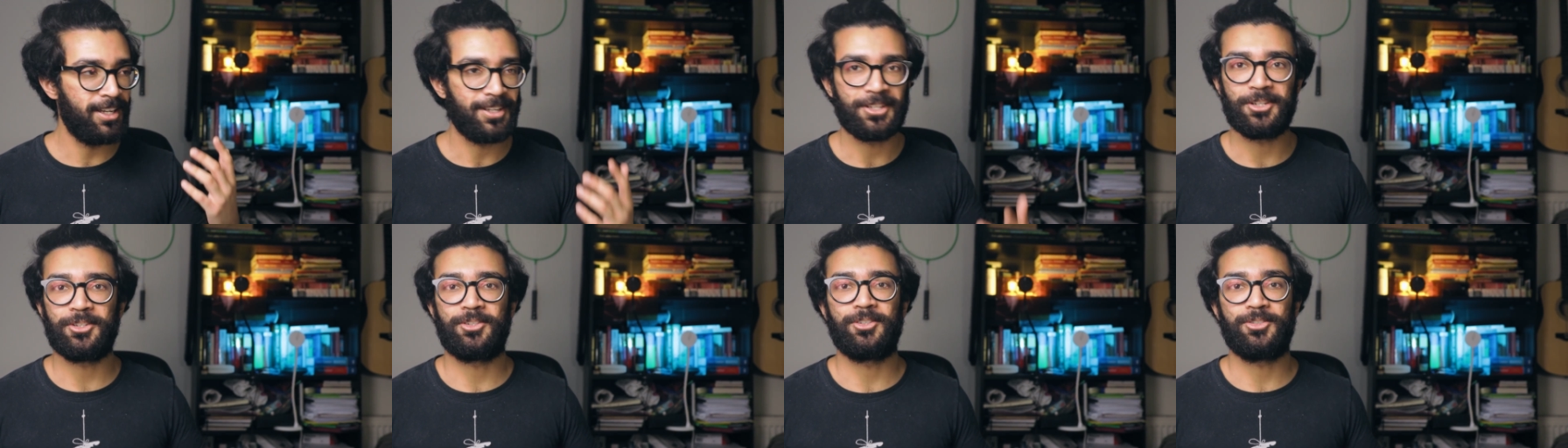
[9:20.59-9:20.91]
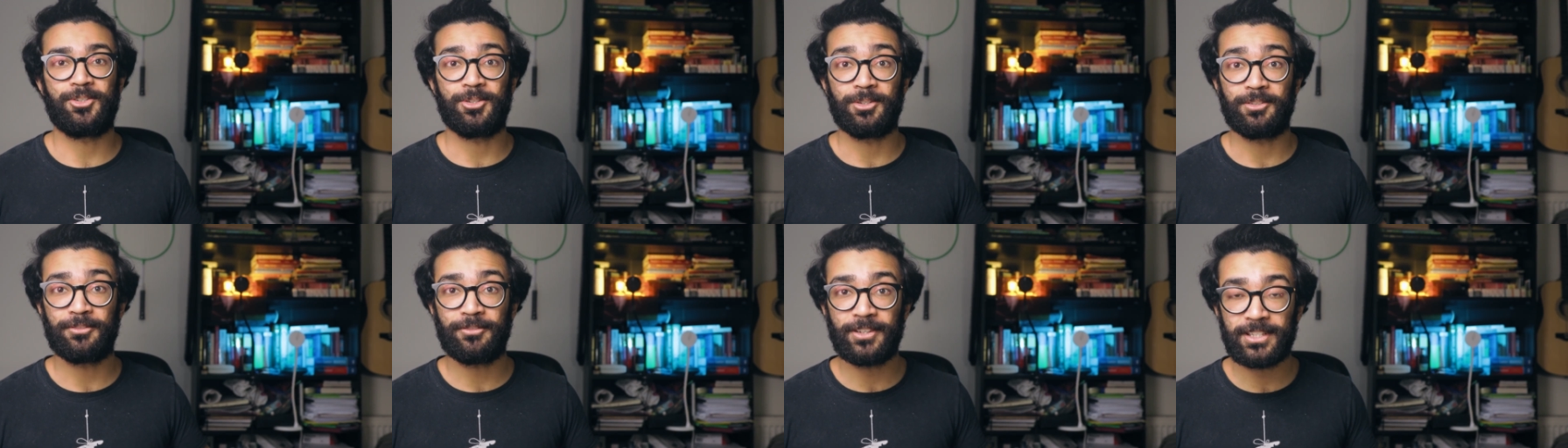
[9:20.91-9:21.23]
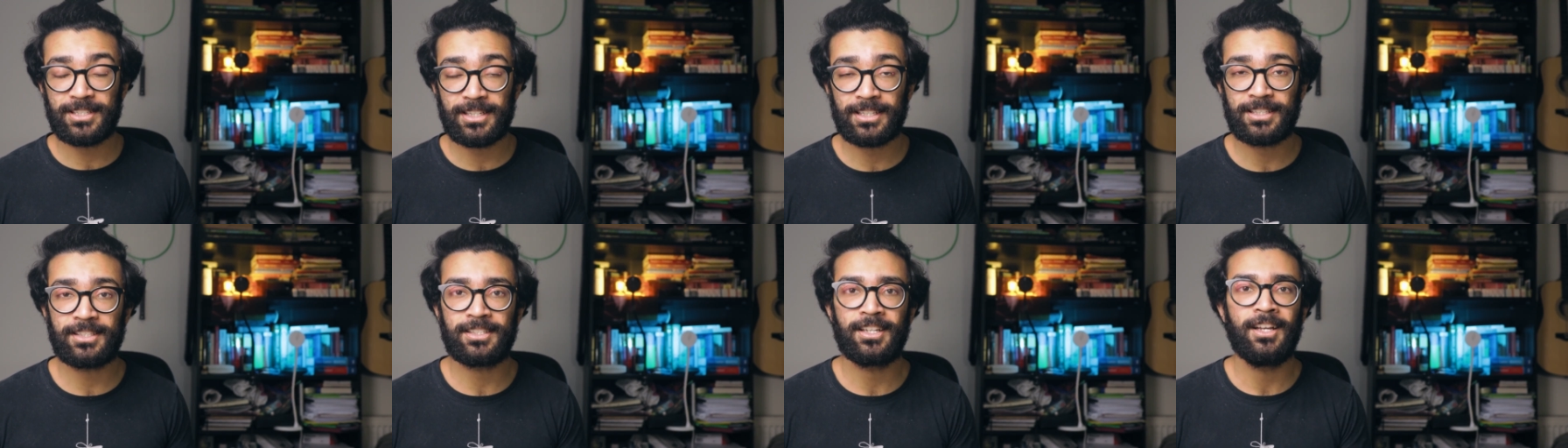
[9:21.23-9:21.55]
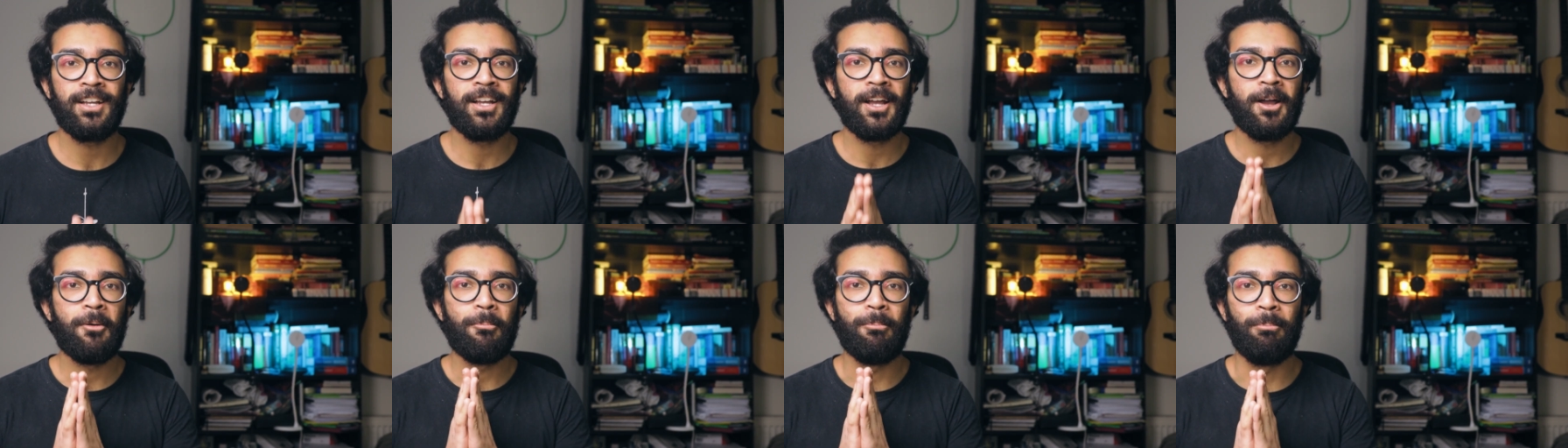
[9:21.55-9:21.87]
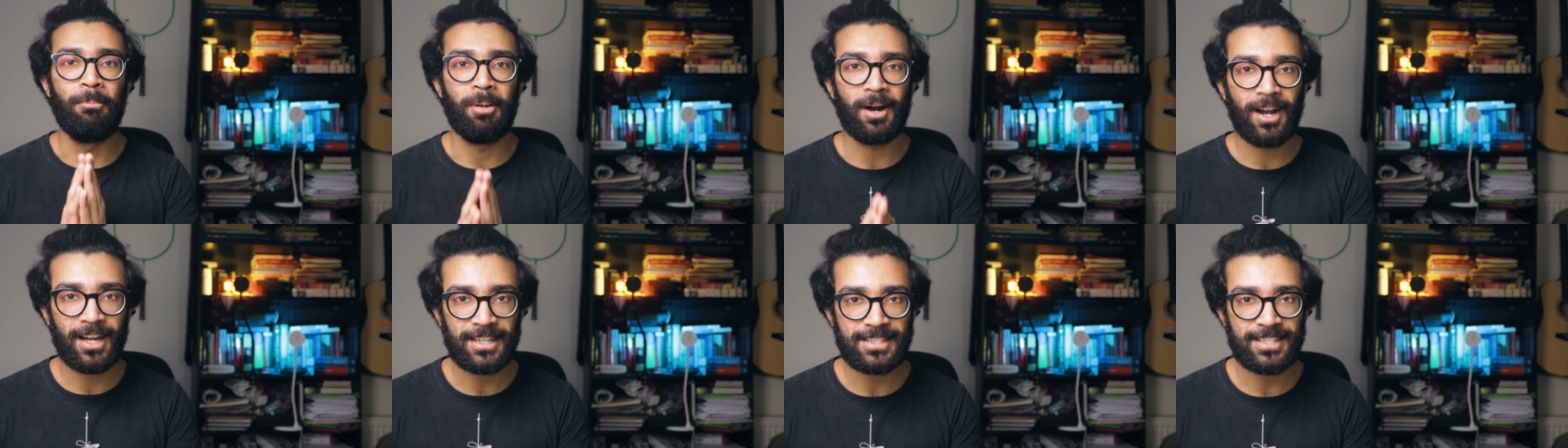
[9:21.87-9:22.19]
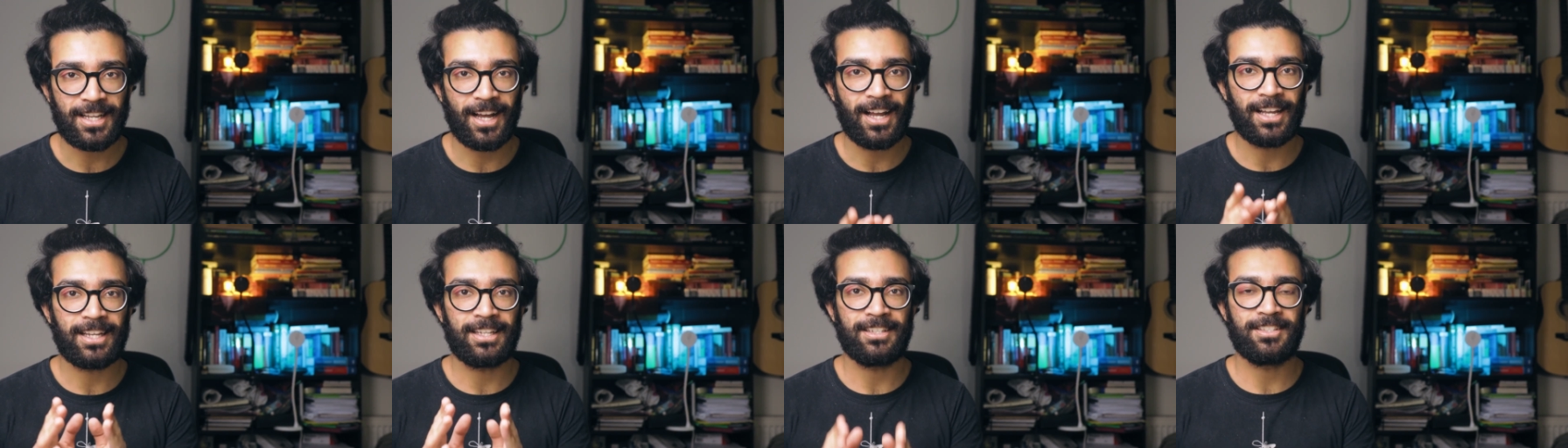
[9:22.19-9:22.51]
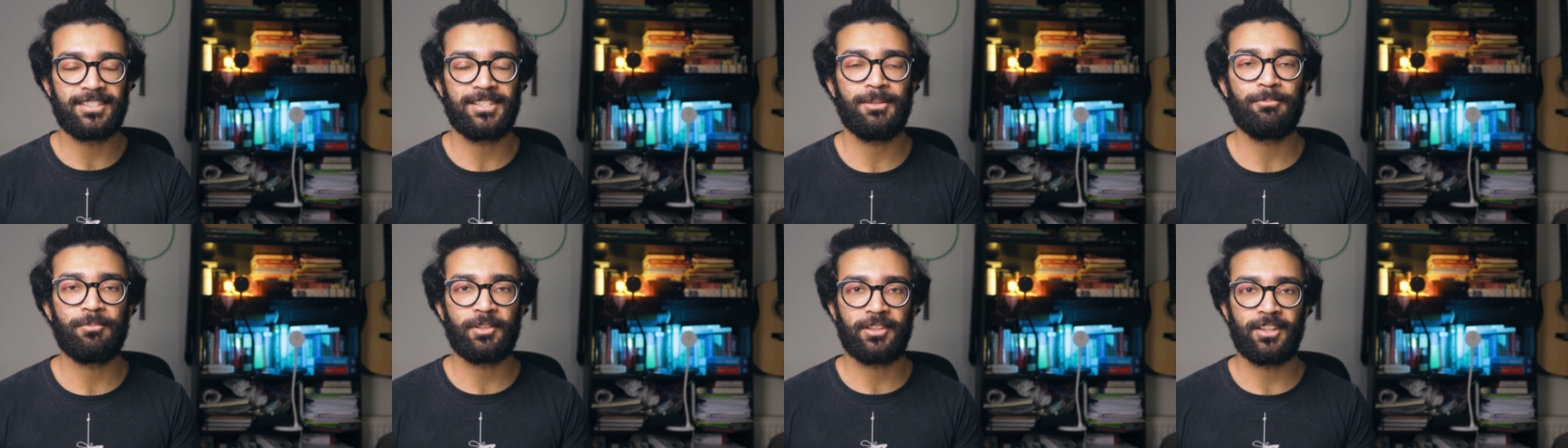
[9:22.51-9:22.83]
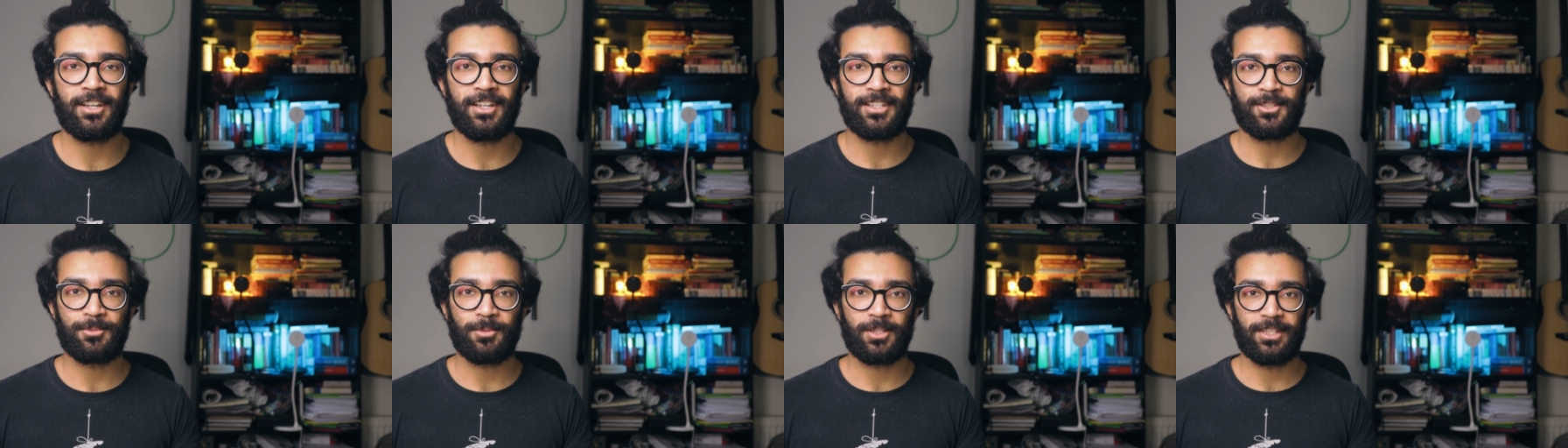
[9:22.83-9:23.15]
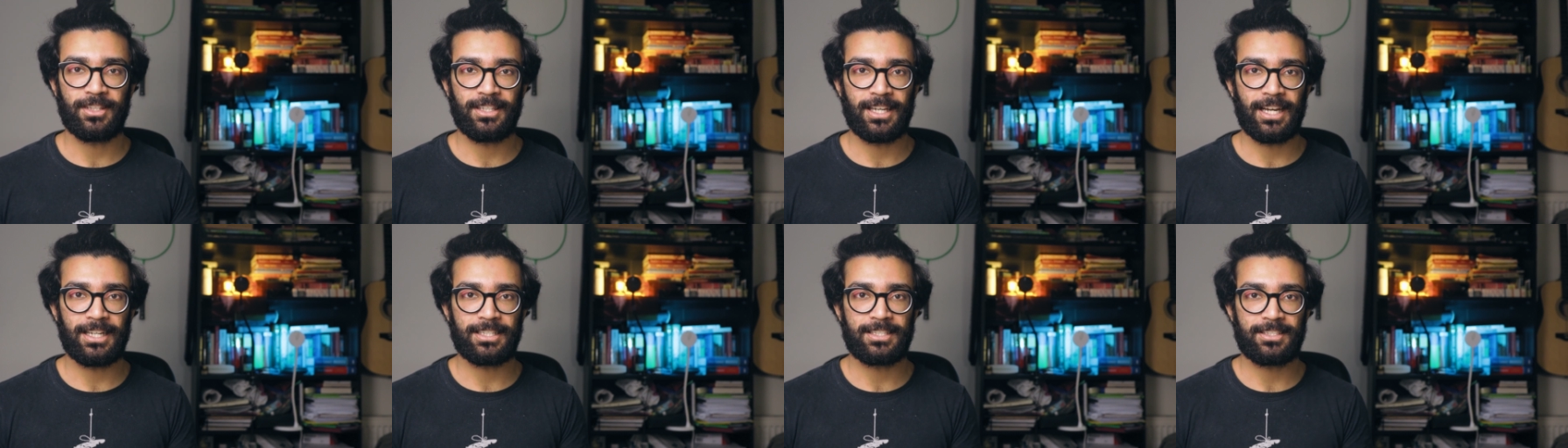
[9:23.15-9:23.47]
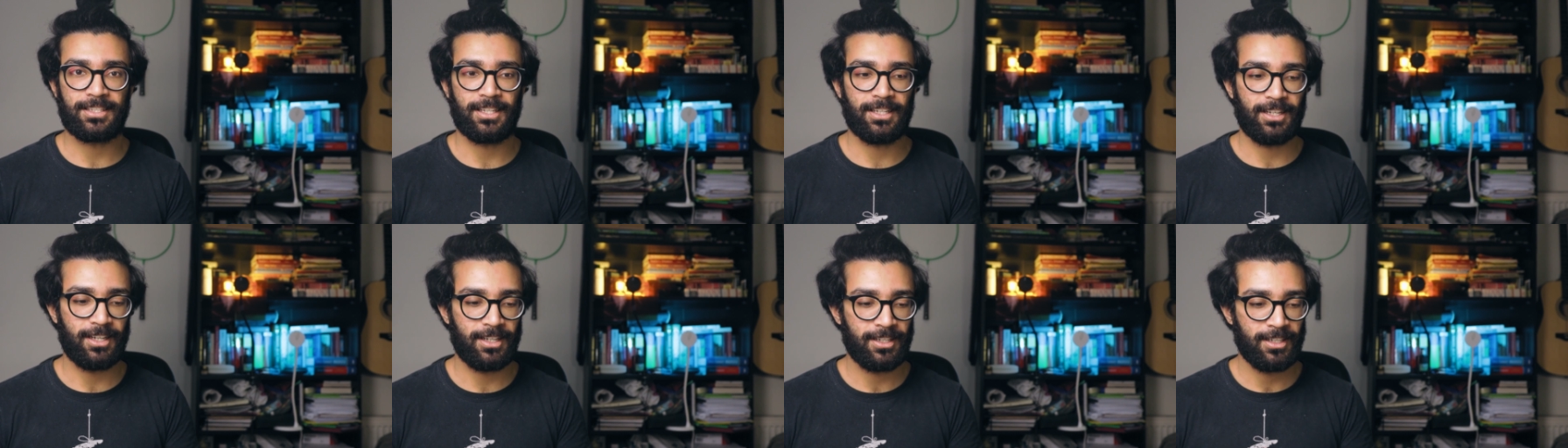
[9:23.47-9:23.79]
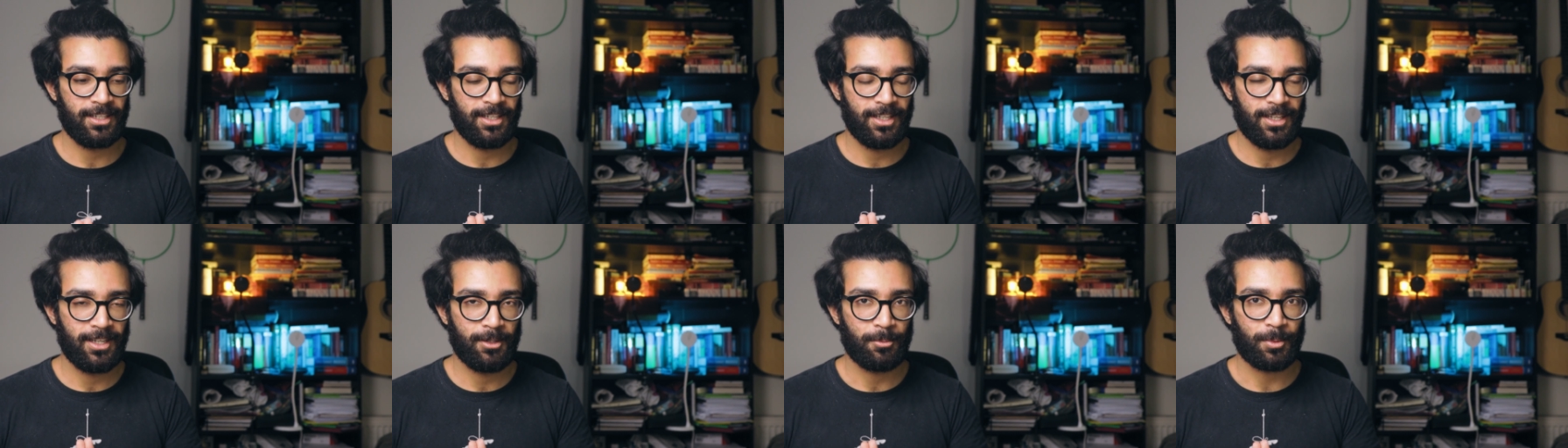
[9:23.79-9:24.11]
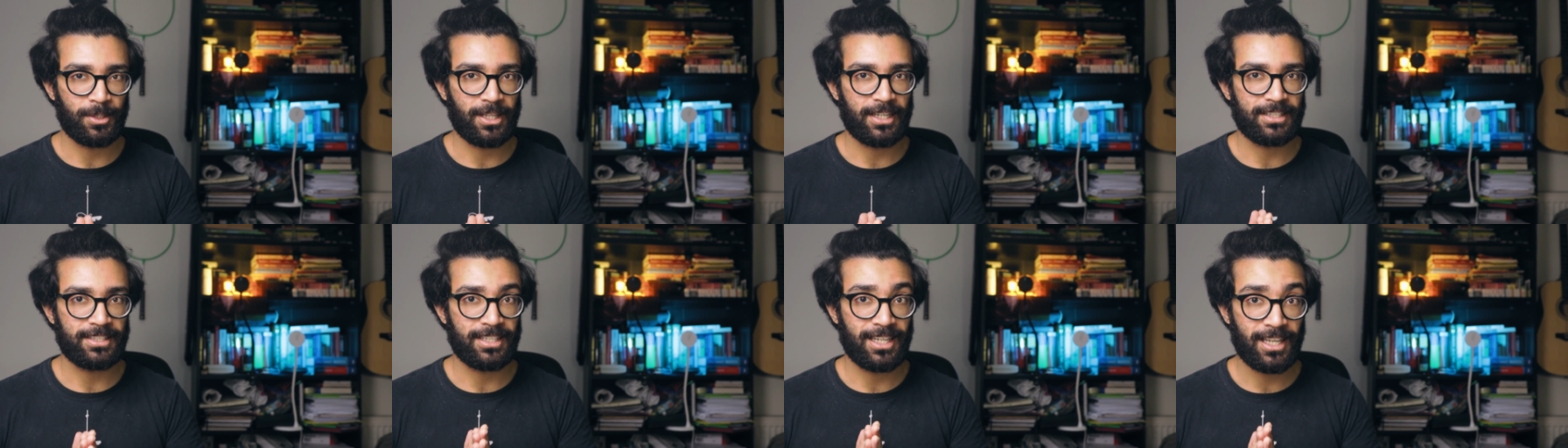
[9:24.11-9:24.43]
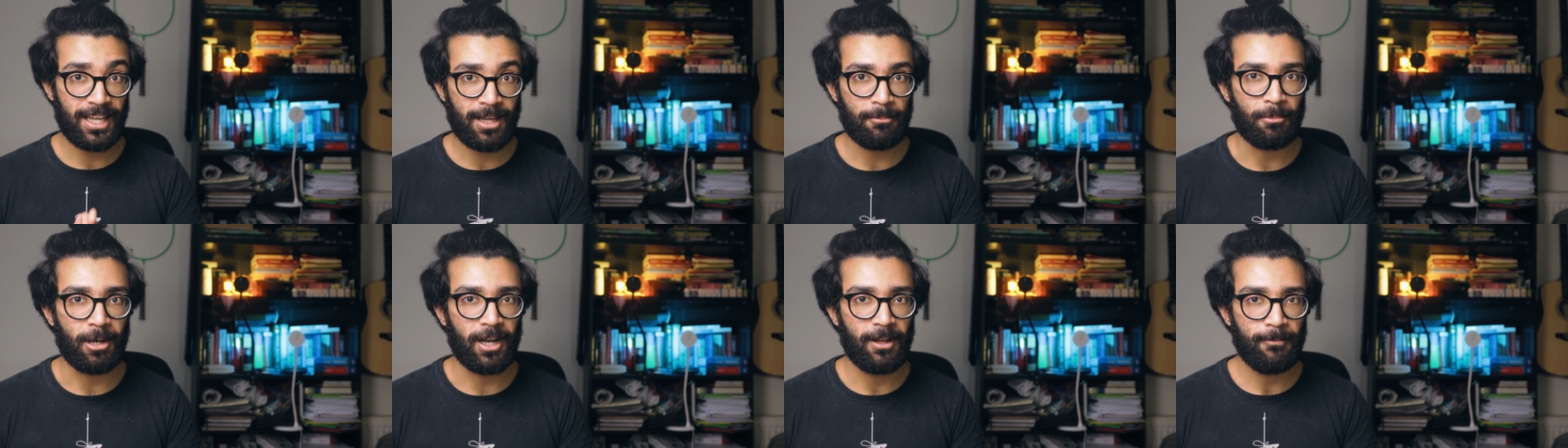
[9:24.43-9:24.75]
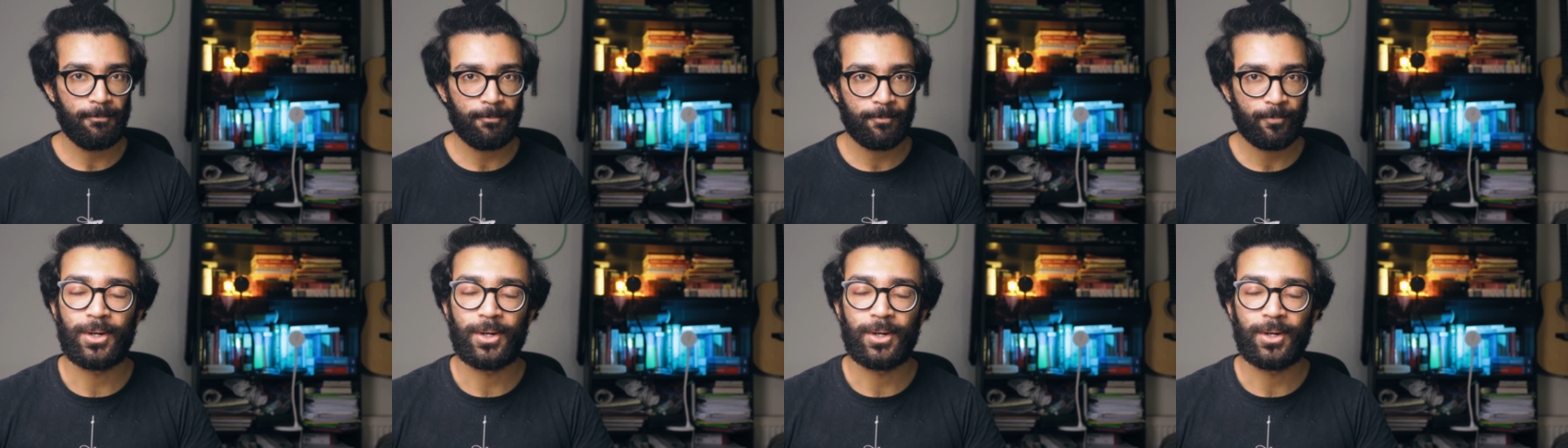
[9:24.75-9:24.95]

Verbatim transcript: You should choose physics, but I can sympathize with that. Uh, with that dilemma.